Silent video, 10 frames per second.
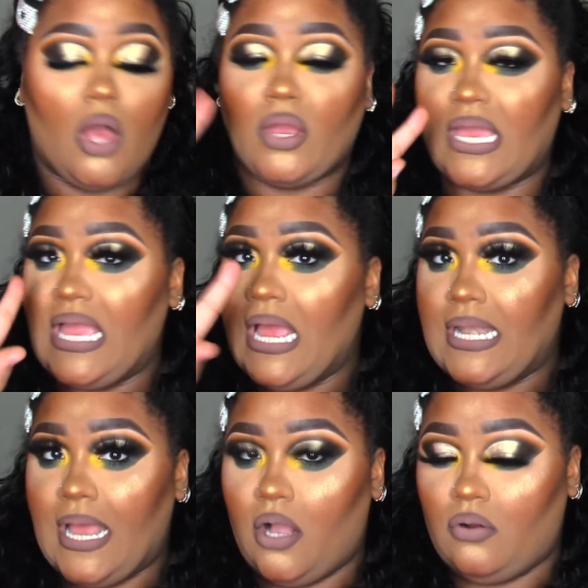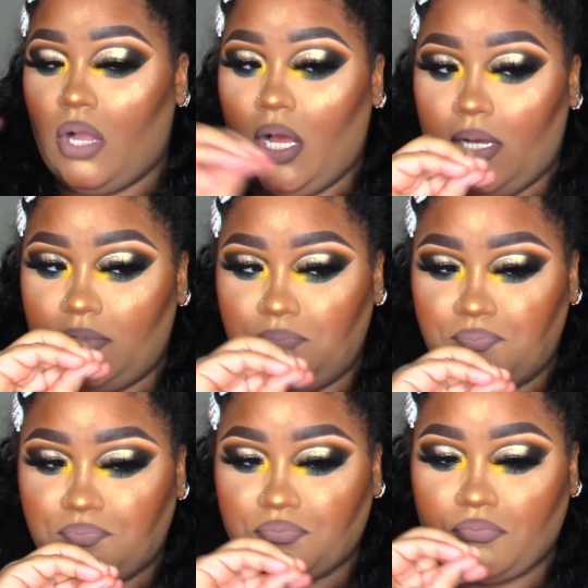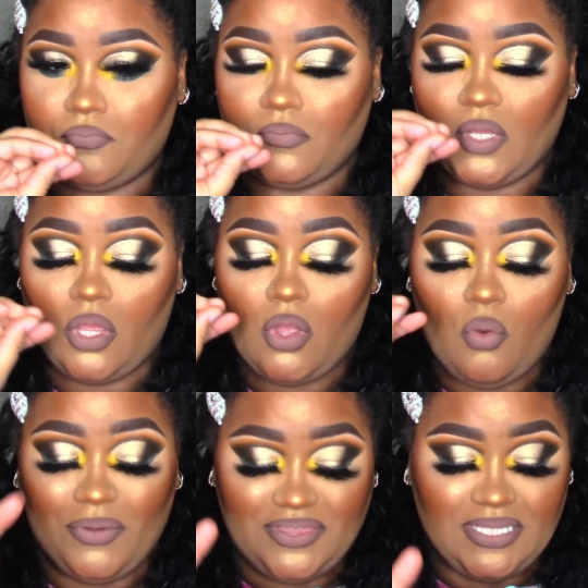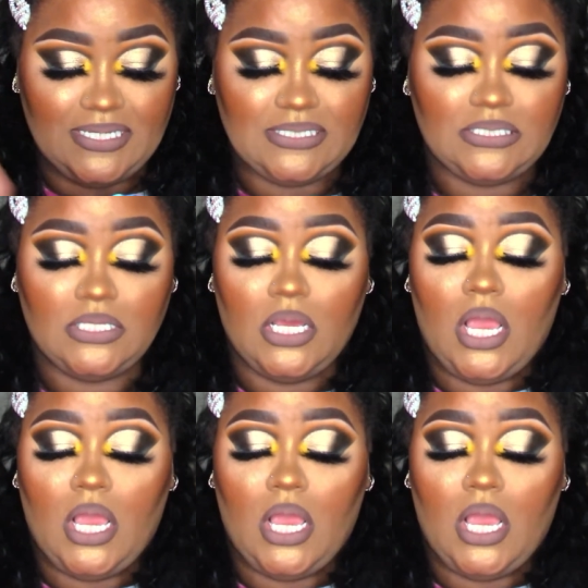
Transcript: Okay, now with this